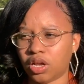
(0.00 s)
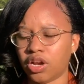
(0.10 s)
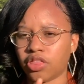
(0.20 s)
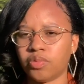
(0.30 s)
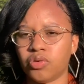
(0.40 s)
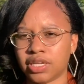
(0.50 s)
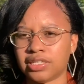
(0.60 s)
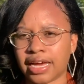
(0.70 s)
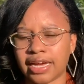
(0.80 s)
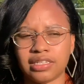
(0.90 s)
another
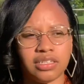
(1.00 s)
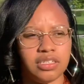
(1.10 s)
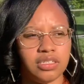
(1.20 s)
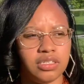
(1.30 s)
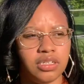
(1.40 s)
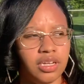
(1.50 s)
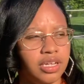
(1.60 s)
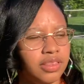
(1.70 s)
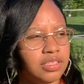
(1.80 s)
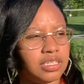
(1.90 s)
point to add
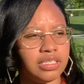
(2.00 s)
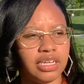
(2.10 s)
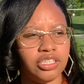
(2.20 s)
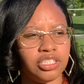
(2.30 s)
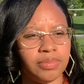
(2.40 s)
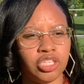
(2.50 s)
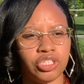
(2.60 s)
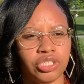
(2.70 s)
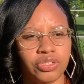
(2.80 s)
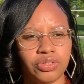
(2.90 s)
into the letter, to make
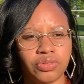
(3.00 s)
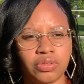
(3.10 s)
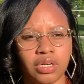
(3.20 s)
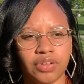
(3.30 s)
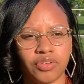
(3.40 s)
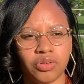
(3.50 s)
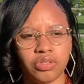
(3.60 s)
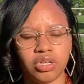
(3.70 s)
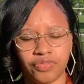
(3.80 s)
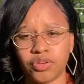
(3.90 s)
sure you do, if
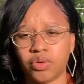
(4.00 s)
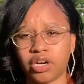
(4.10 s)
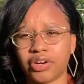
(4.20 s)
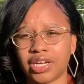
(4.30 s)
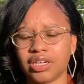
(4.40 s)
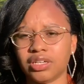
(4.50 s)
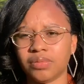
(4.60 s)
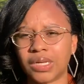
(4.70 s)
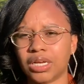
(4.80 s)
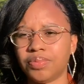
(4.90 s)
you are writing
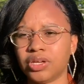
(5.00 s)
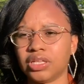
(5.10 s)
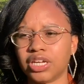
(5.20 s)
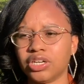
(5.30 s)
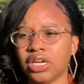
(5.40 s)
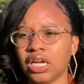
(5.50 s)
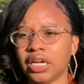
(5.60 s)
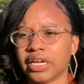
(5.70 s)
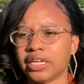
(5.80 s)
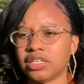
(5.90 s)
an appeal letter,
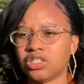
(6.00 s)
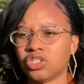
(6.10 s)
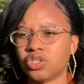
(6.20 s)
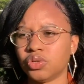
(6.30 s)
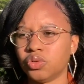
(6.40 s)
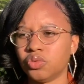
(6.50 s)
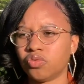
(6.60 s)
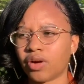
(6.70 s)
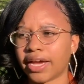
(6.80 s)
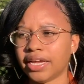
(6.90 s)
is
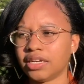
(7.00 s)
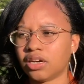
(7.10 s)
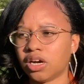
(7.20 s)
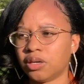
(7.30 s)
to write